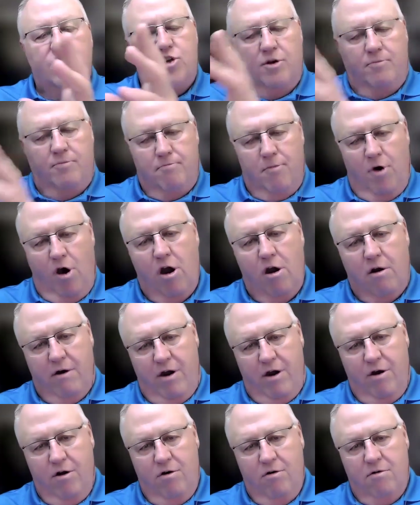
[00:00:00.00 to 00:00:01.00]

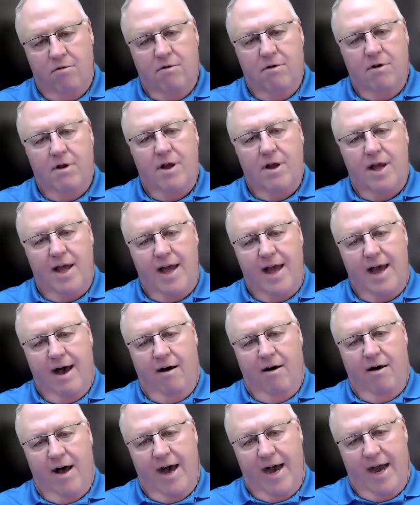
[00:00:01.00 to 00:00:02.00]
Tomorrow,
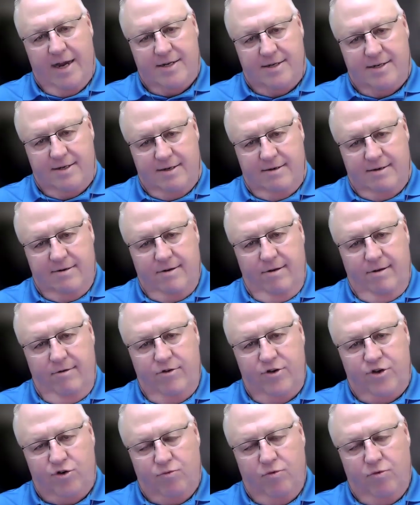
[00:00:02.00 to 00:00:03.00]
Al-Aqsa,
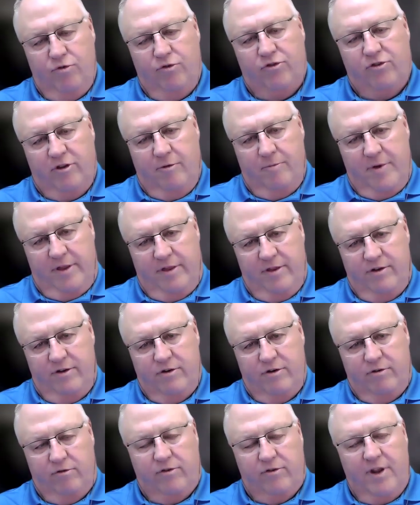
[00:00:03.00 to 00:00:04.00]
Jerusalem and the
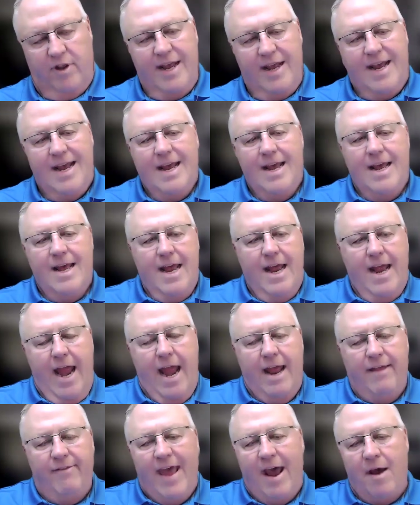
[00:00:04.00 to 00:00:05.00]
Jews. Oh.
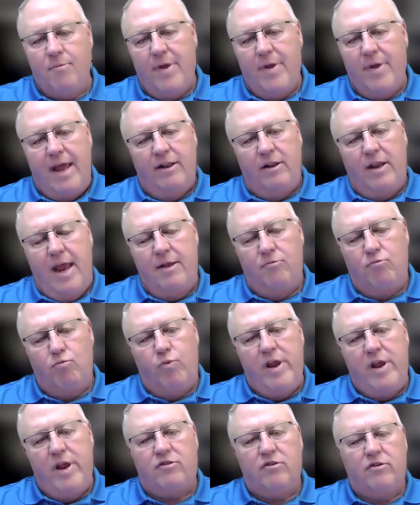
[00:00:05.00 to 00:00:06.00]

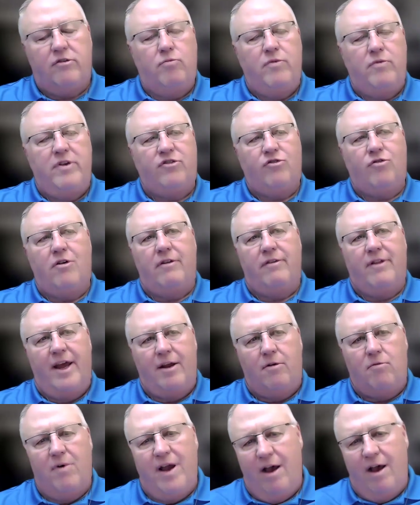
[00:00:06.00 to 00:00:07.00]
And we sort of
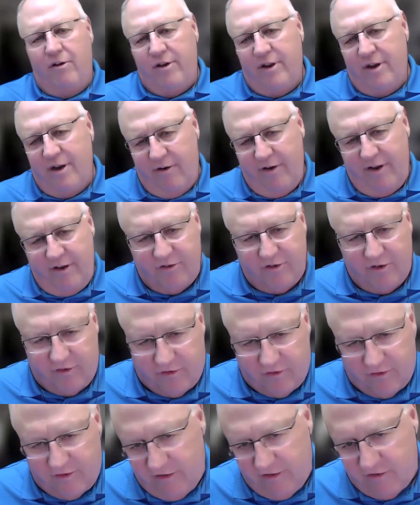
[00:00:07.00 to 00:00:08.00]
like, well, you know, he's
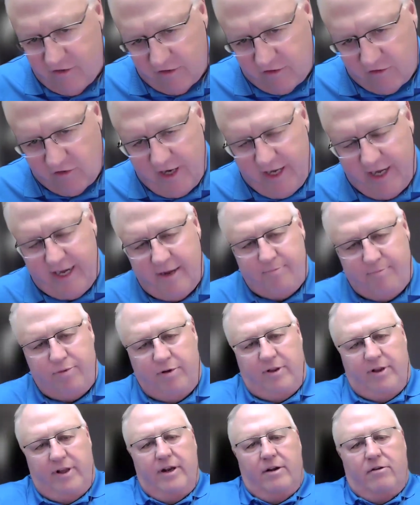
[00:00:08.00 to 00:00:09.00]
just trying to get
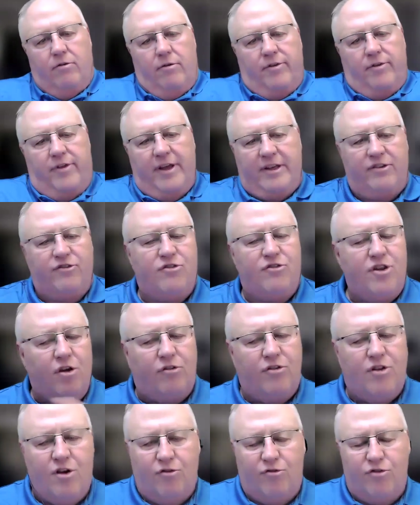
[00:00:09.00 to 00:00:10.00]
political things.
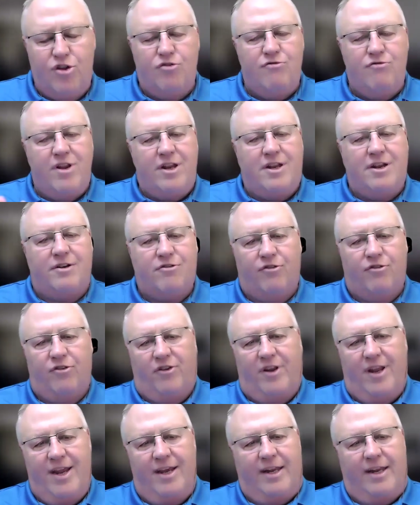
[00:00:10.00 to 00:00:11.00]
No, you need to
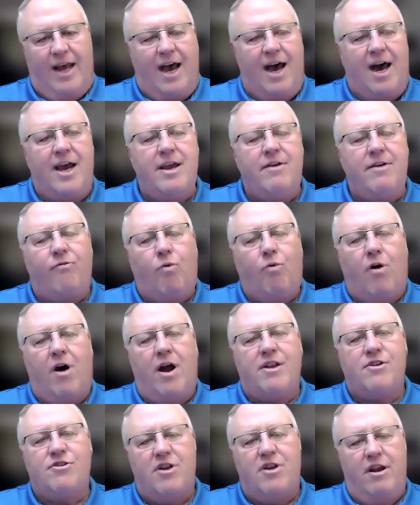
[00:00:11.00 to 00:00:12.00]
understand. I have
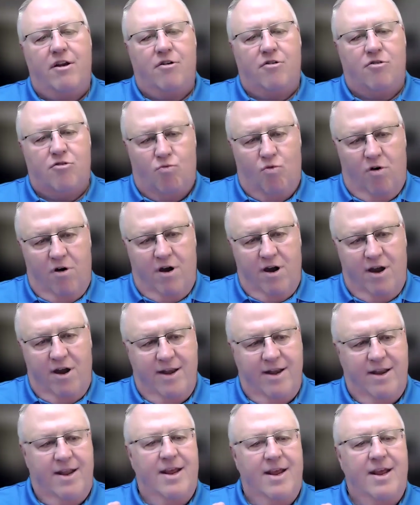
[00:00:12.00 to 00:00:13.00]
watched
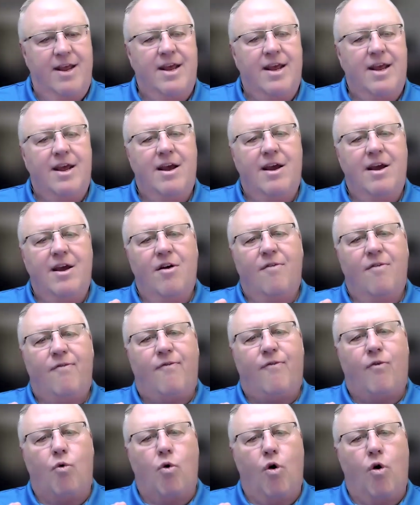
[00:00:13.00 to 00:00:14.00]
Erdogan
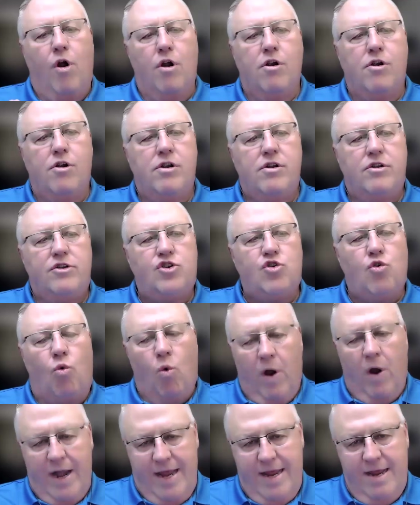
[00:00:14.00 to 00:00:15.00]
for
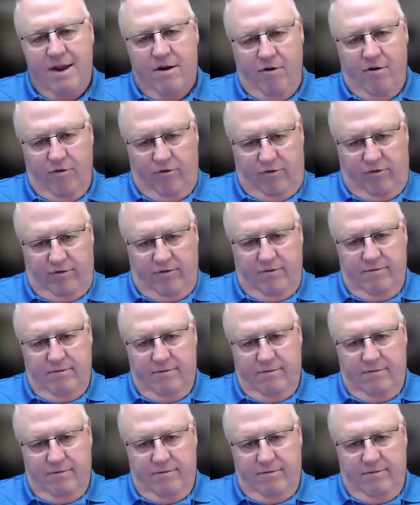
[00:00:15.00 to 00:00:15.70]
20 years.